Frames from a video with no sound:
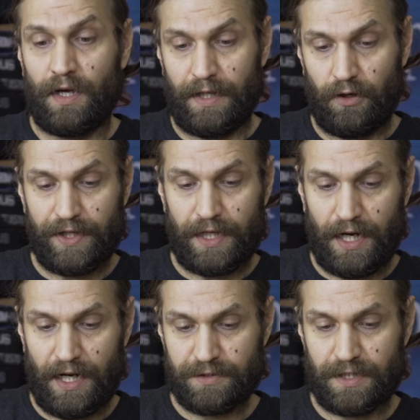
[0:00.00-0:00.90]
Now the
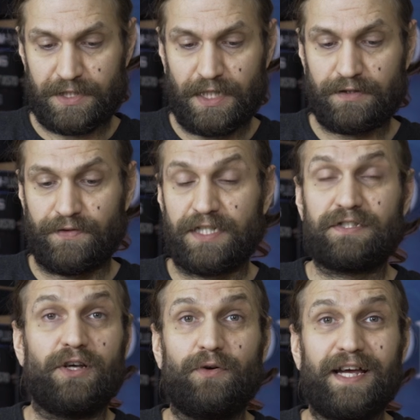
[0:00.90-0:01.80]
arms themselves for this
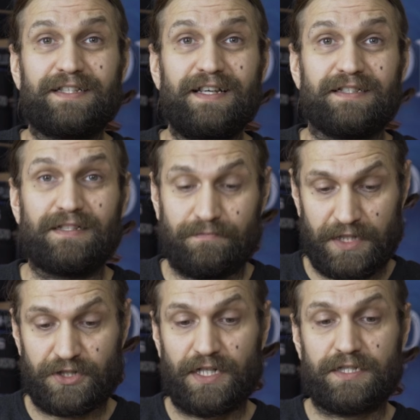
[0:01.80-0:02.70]
don't exist,
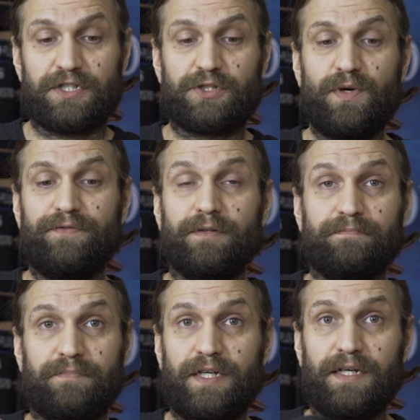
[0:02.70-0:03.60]
it's just a swivel
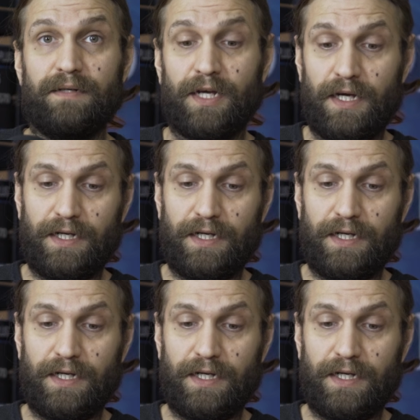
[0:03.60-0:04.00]
here.